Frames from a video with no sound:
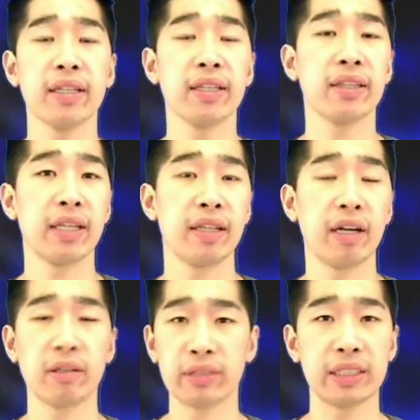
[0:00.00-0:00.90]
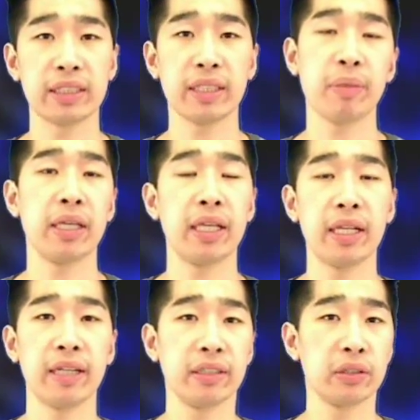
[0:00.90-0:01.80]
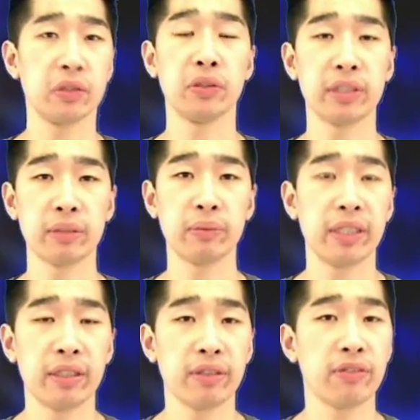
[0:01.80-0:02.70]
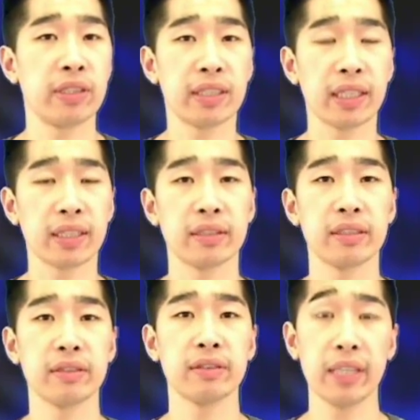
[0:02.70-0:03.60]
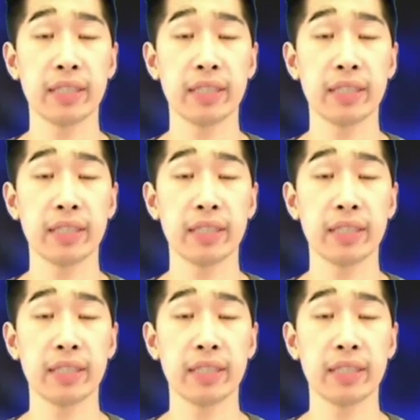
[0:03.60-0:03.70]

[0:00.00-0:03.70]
then they'll just skip it and then you'll lose them within a few seconds,